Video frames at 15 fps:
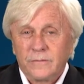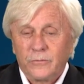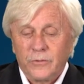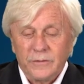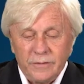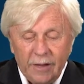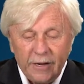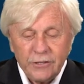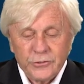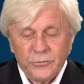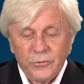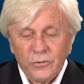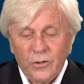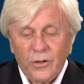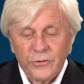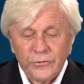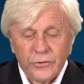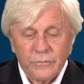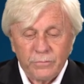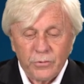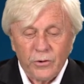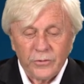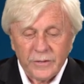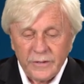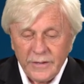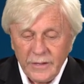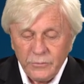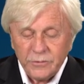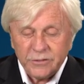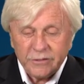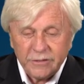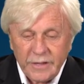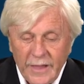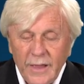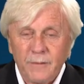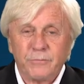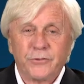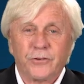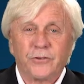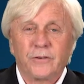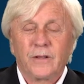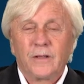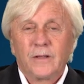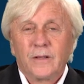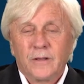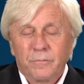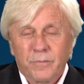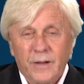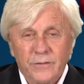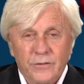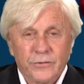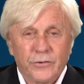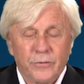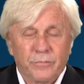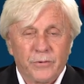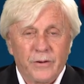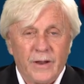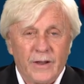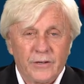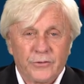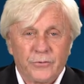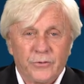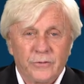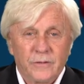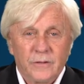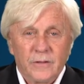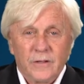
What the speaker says: When natural laws are broken, he was captured by the supernatural.